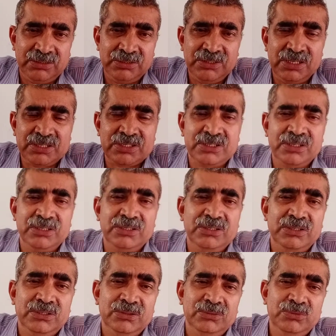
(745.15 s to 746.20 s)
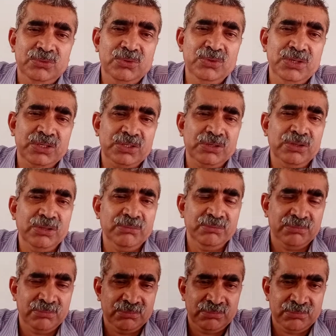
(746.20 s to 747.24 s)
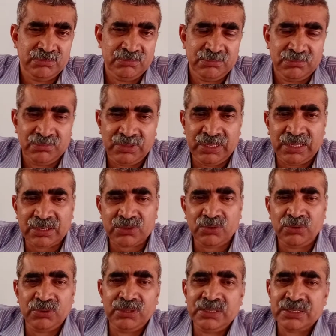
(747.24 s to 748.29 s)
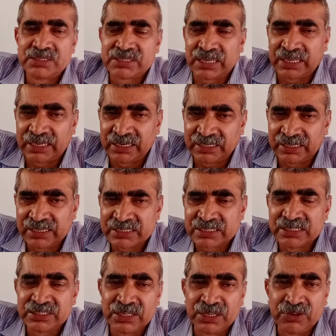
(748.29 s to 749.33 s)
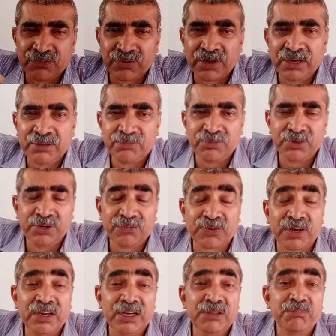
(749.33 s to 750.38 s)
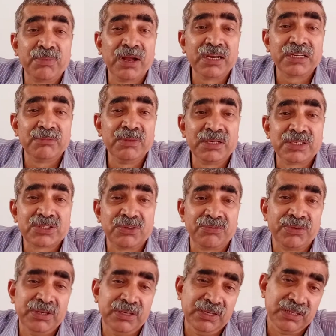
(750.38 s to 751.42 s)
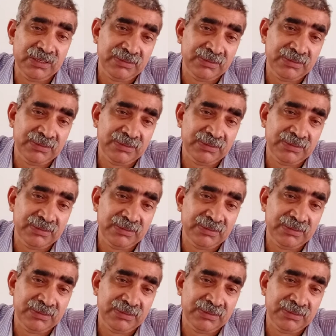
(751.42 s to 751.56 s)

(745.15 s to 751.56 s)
just junior to him, they are called secretaries in the different departments of India.